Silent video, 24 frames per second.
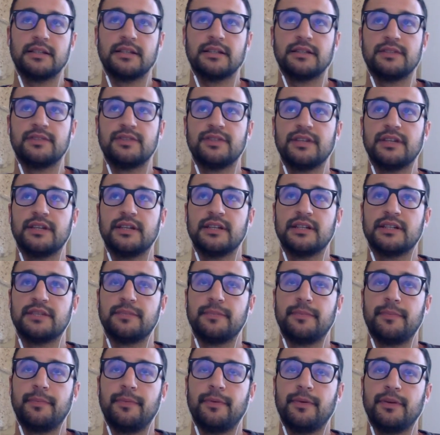the trickiest
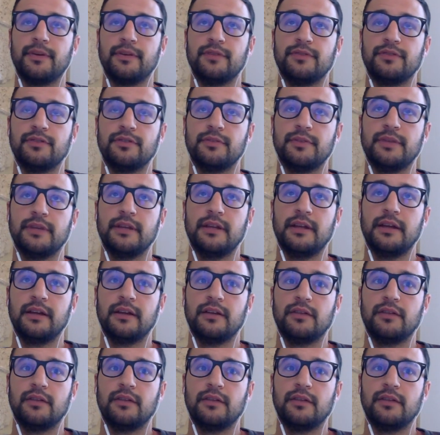point for me.